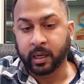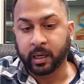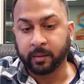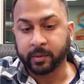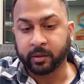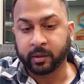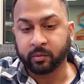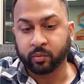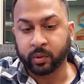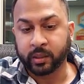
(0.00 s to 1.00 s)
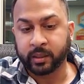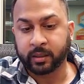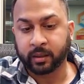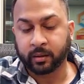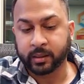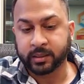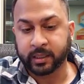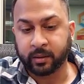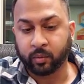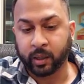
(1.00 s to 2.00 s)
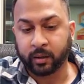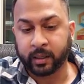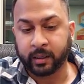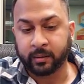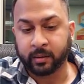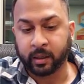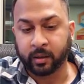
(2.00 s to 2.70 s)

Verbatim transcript: You can really clearly see where he